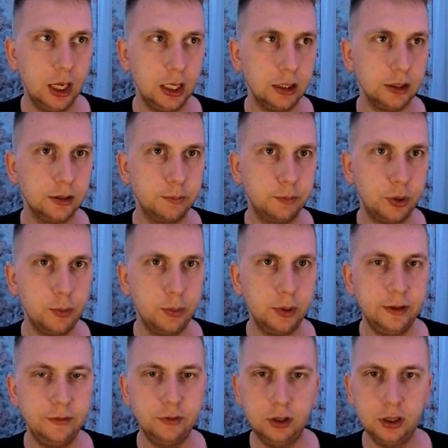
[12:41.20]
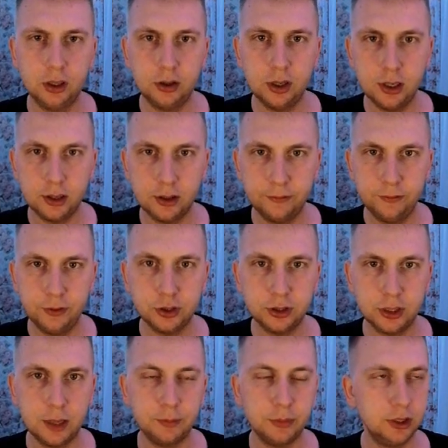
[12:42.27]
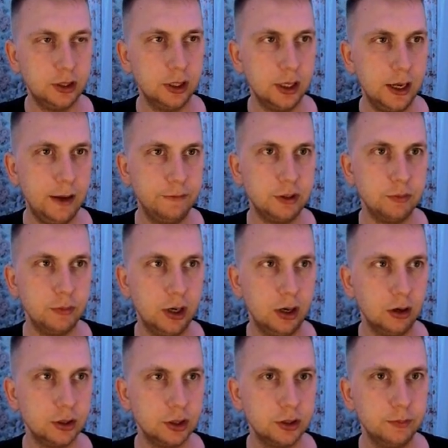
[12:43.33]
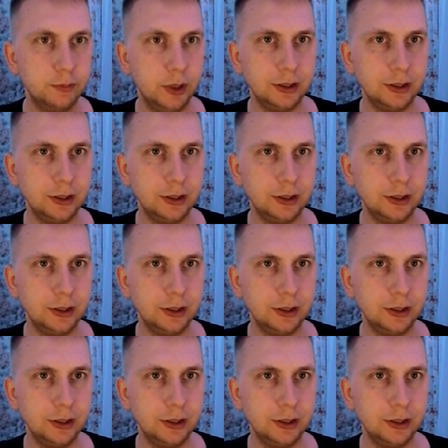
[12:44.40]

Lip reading: And probably if you're gonna run first time, it's gonna have some errors,